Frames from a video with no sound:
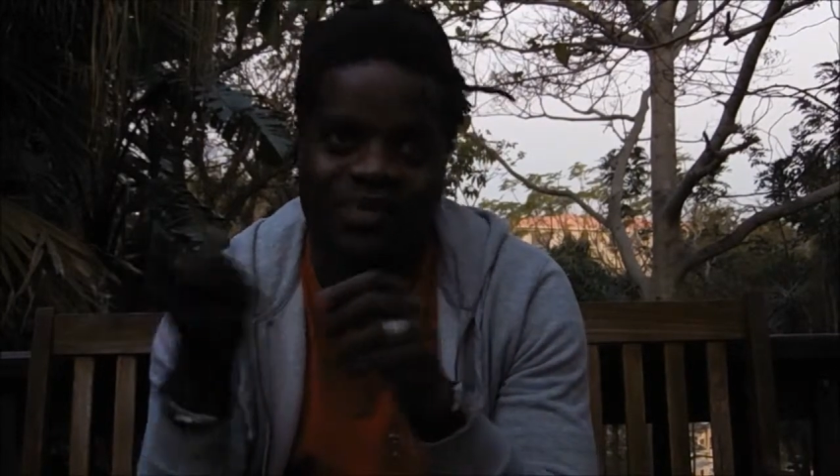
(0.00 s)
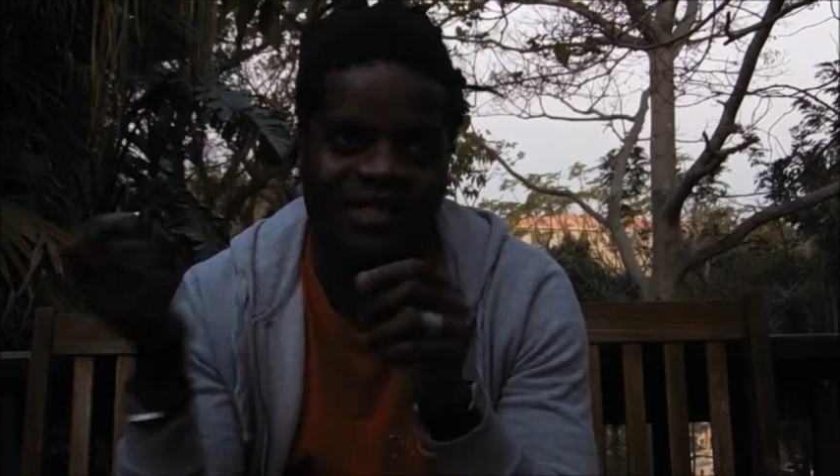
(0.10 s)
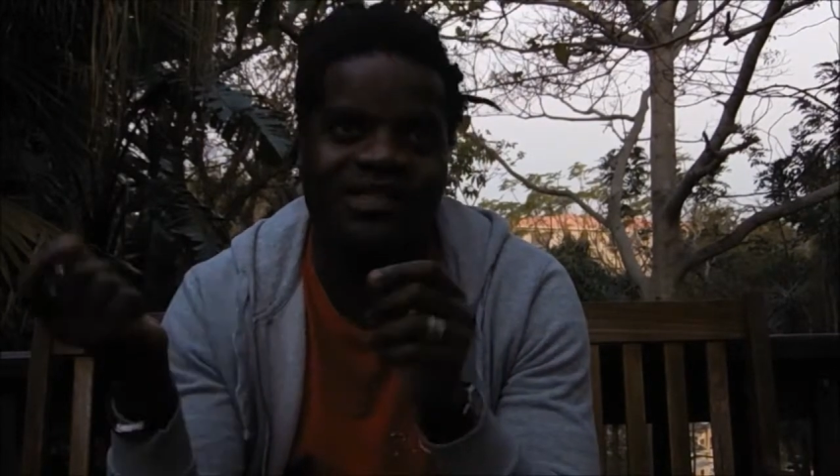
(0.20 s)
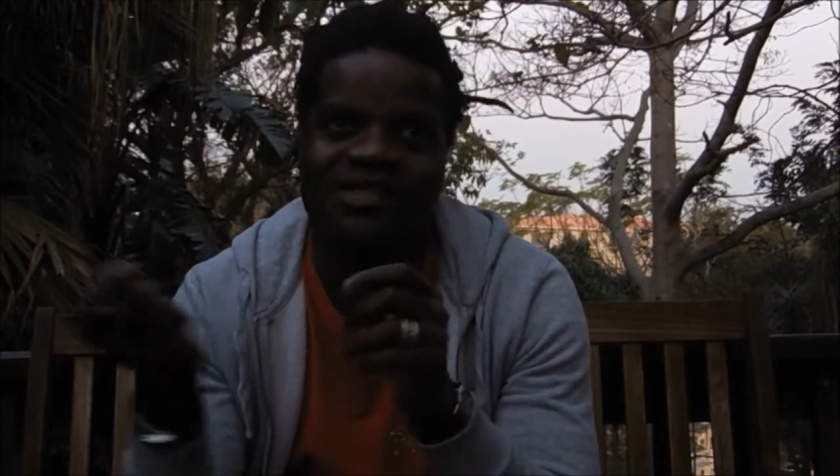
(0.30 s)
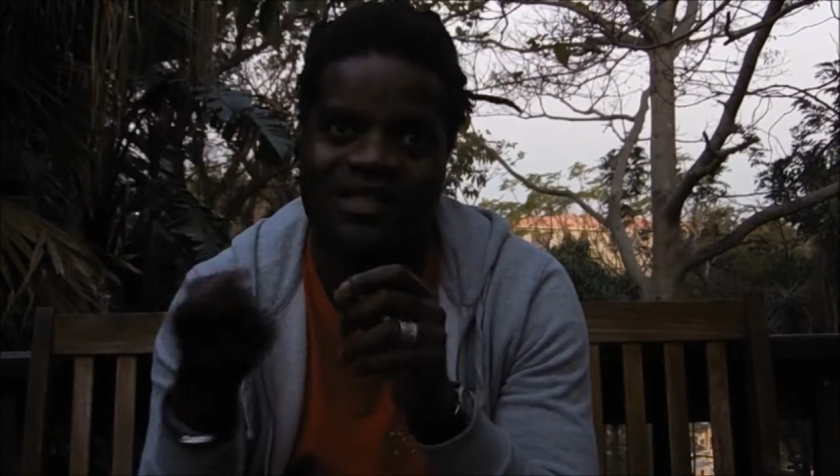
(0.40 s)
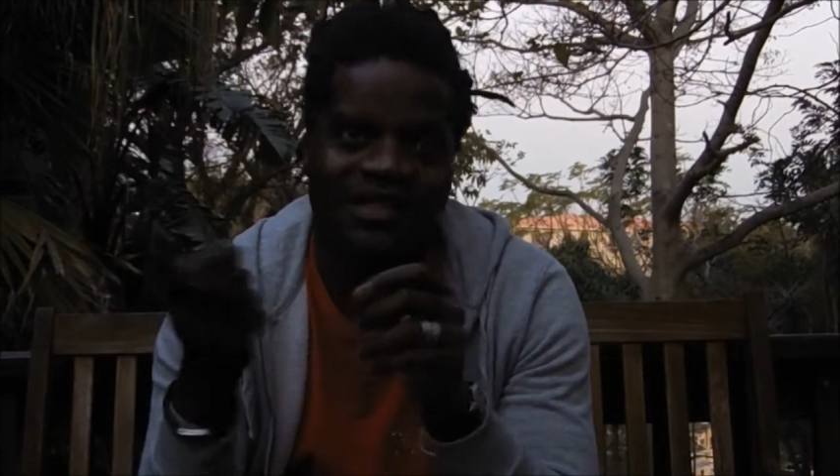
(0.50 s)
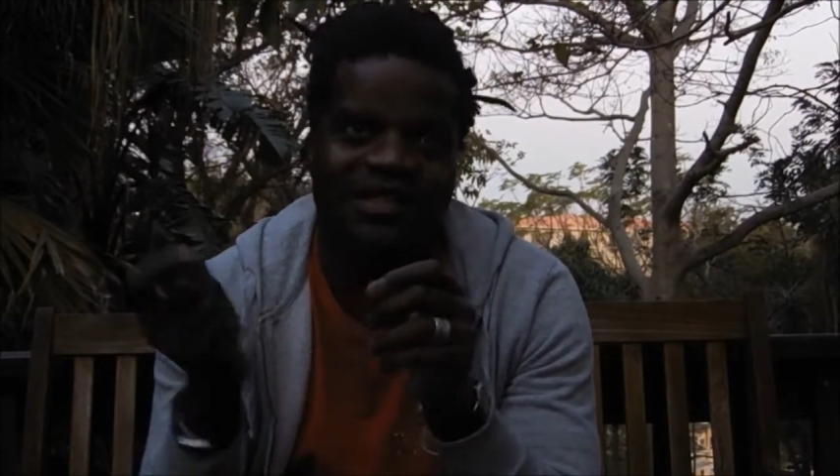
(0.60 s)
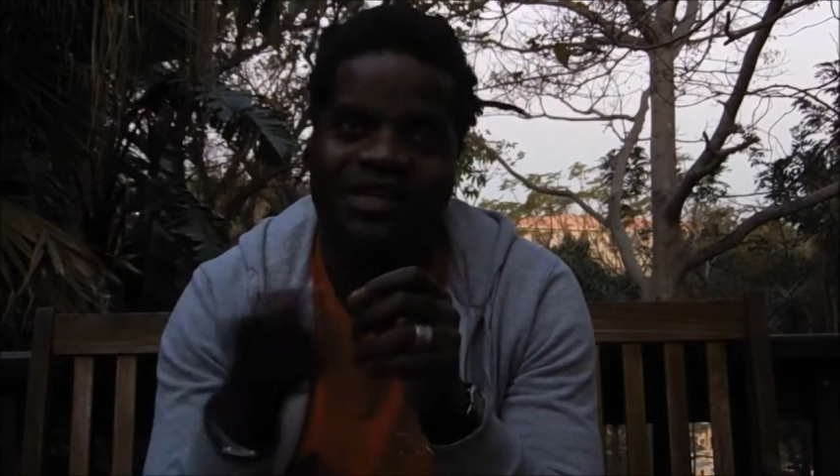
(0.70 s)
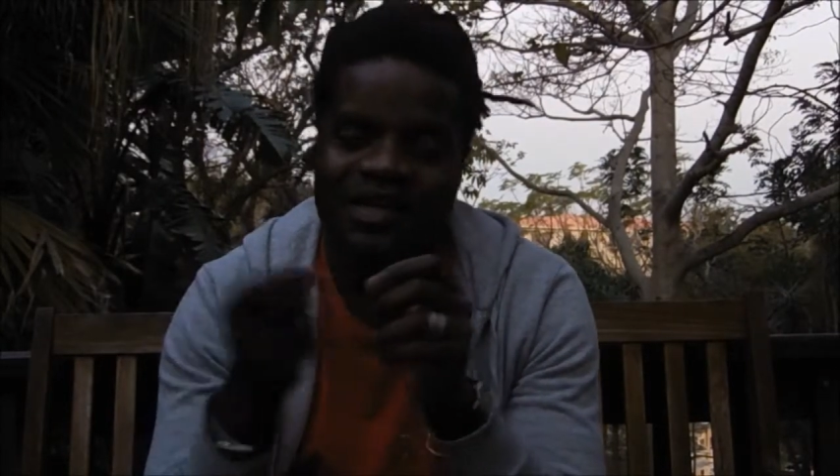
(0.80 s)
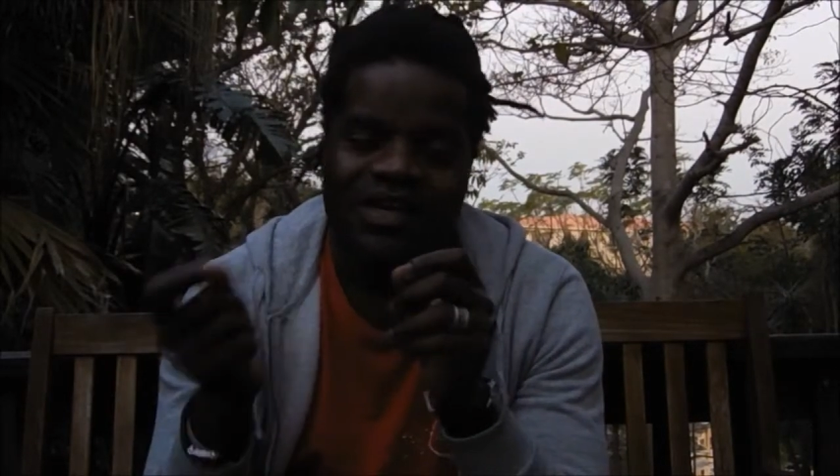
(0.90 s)
pieces and
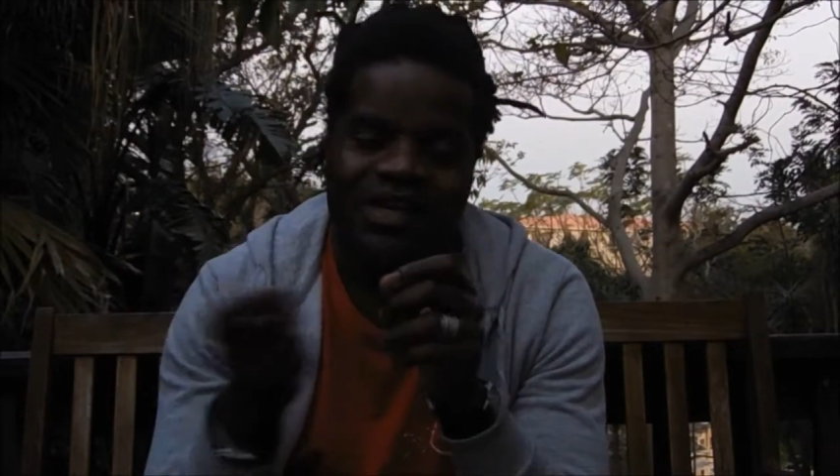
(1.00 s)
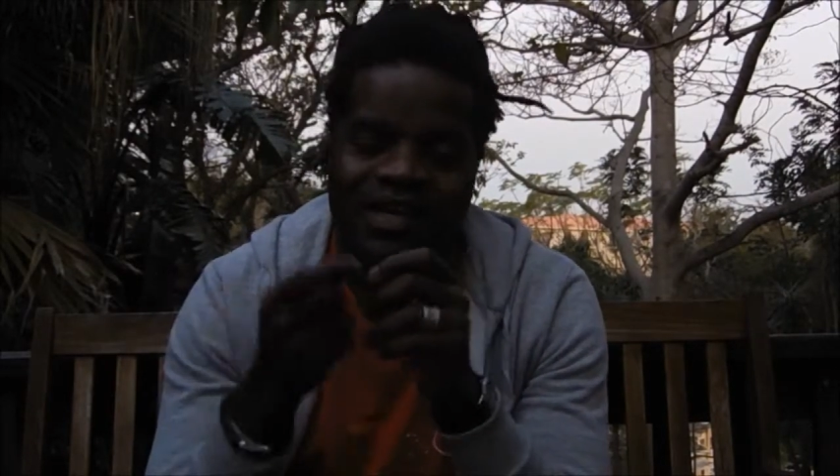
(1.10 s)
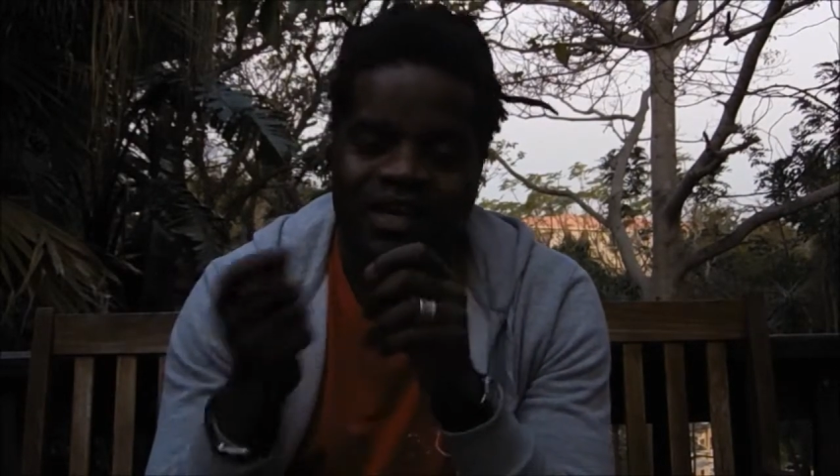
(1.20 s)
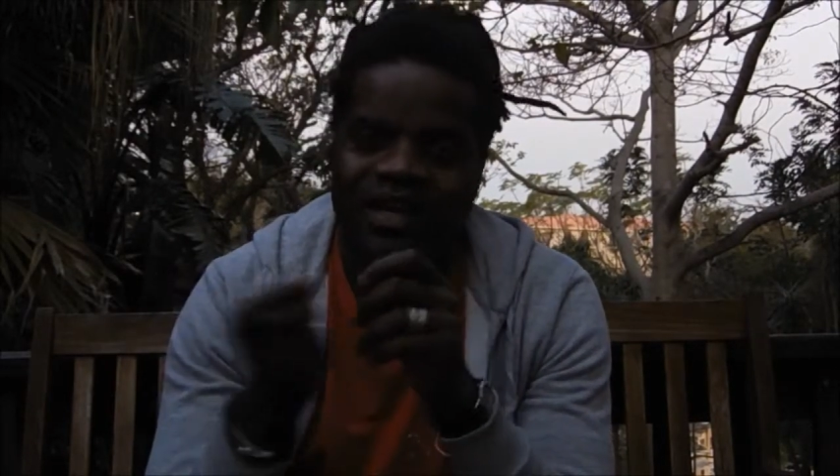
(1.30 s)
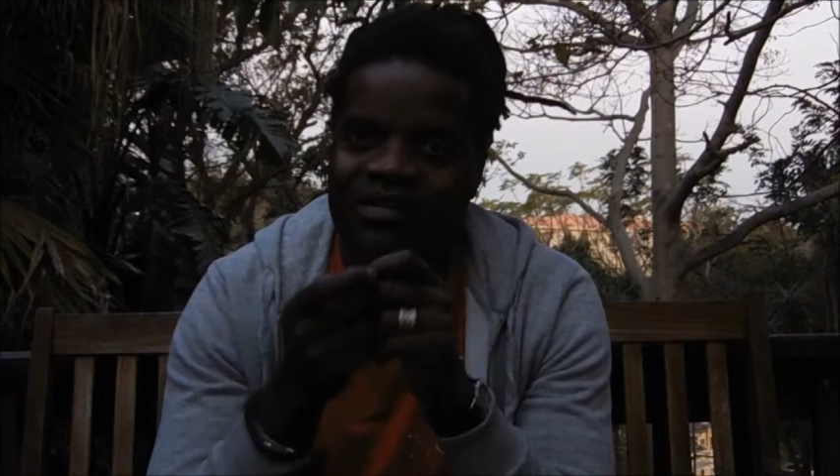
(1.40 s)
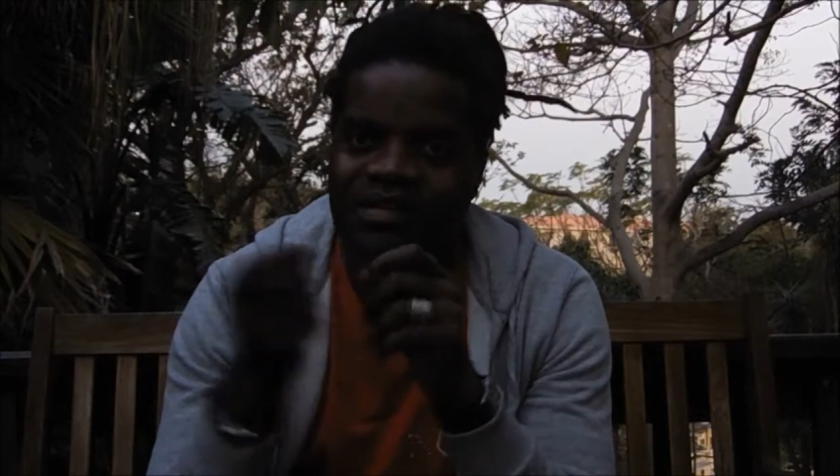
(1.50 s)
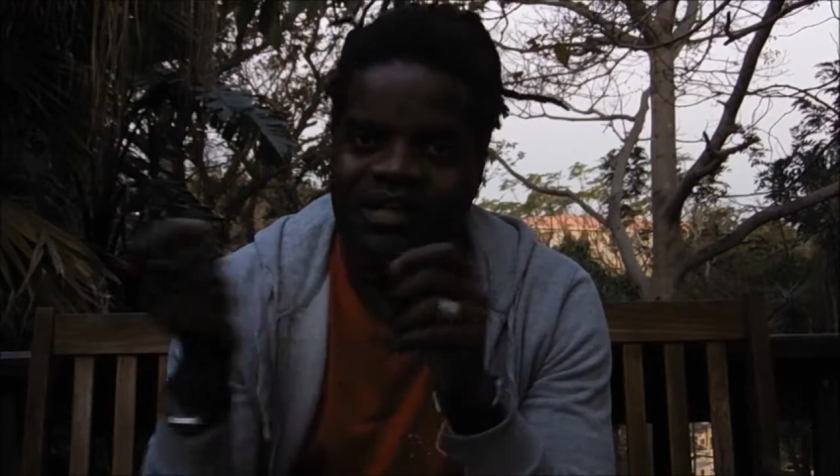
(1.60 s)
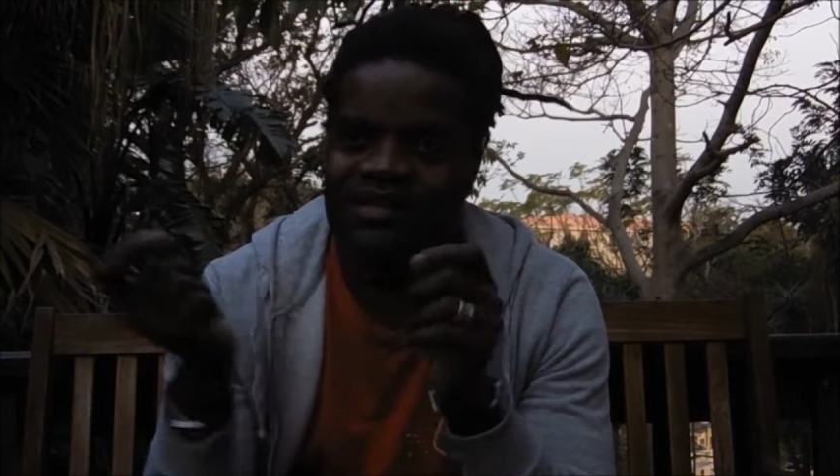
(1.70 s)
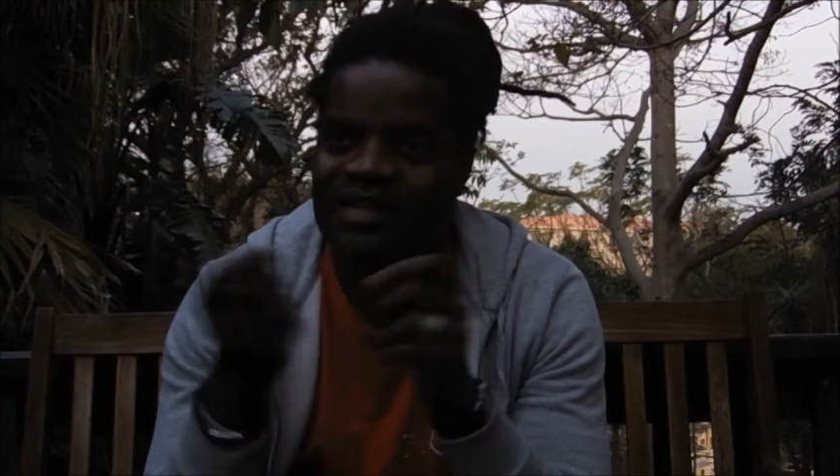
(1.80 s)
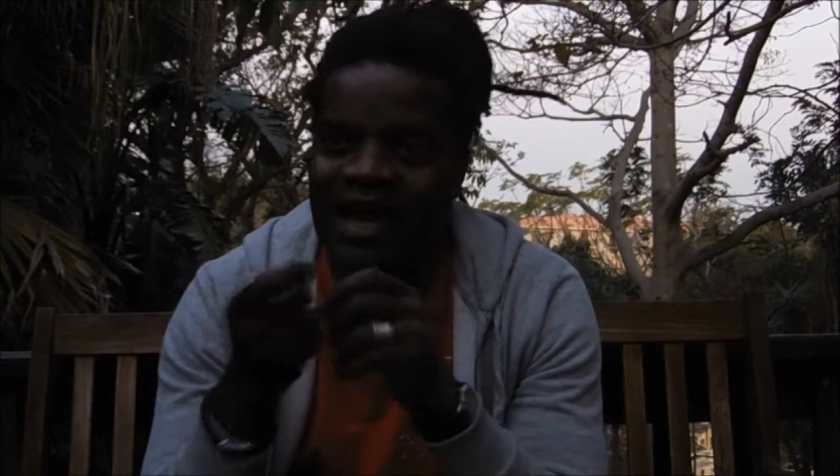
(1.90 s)

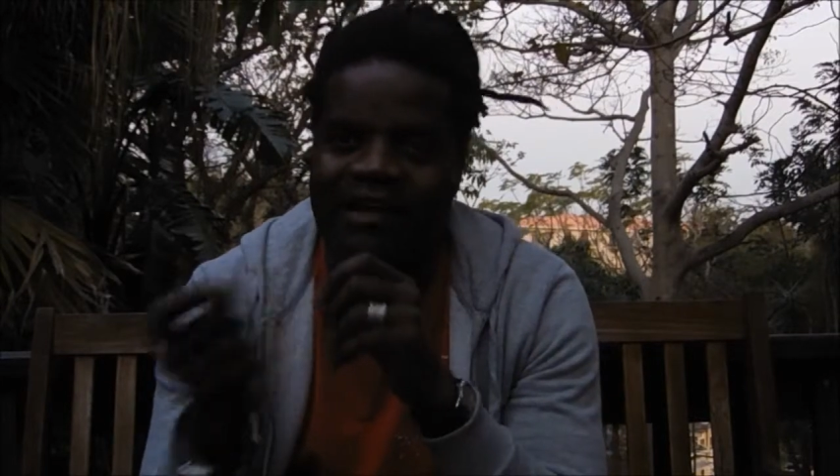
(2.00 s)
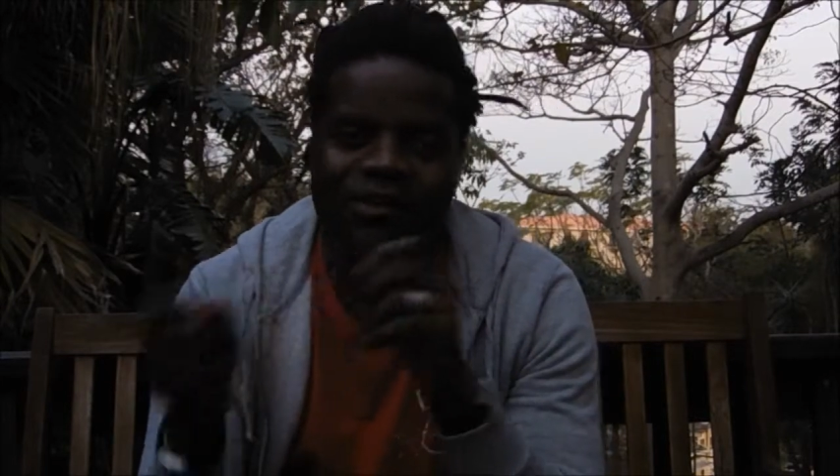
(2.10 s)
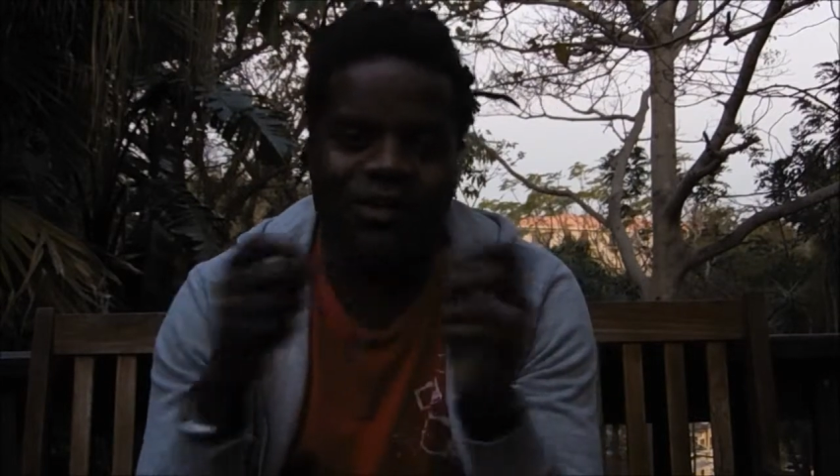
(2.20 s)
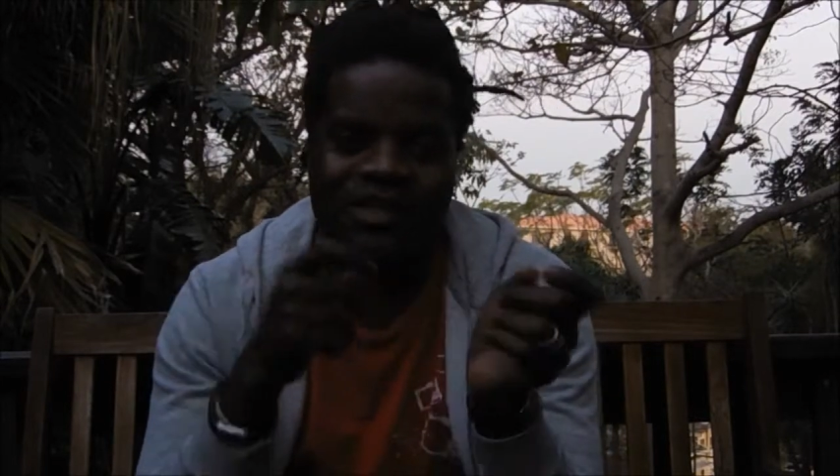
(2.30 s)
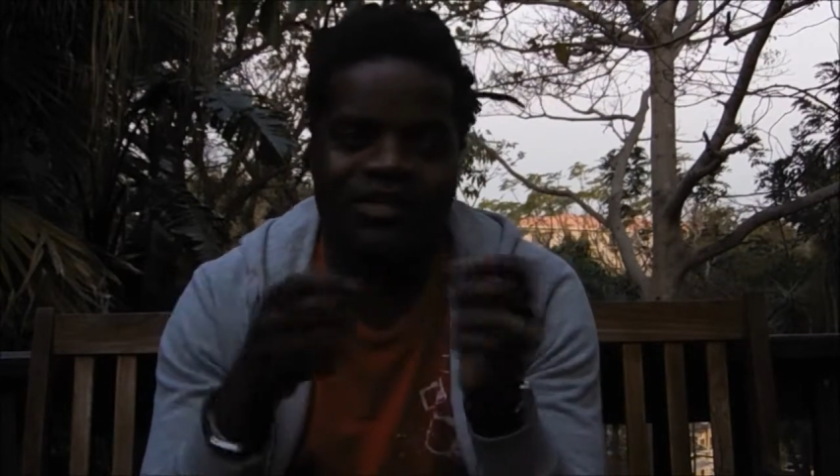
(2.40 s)
dialogues,